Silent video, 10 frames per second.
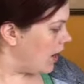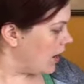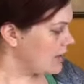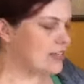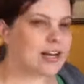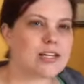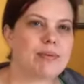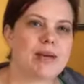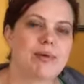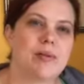I decided to
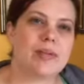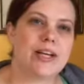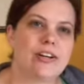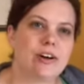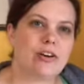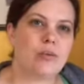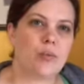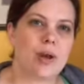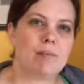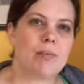make marmalade on a
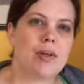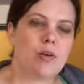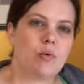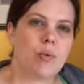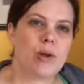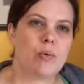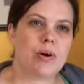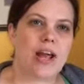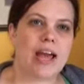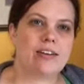whim. We
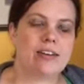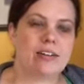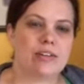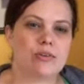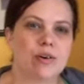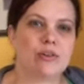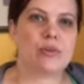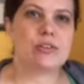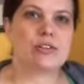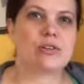were at the grocery
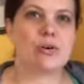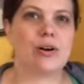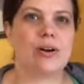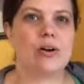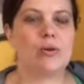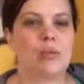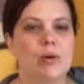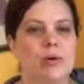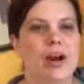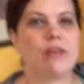store, we
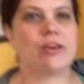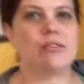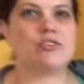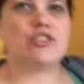were out of